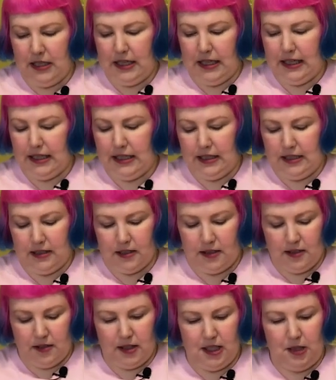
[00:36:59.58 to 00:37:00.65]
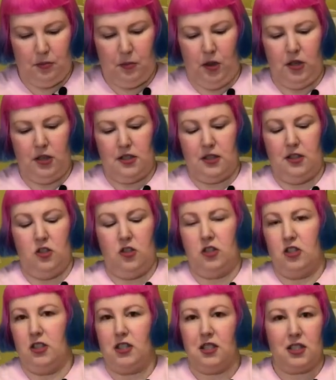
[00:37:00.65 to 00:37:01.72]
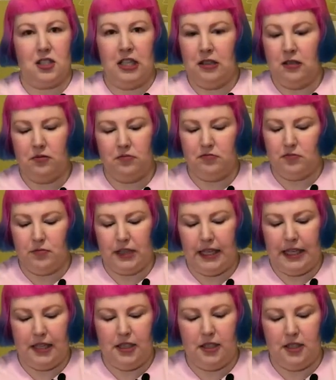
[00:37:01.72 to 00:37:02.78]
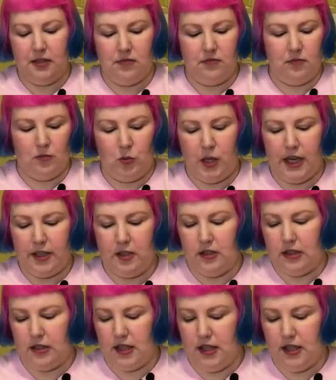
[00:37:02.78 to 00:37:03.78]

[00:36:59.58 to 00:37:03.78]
And the box is just plain and white on the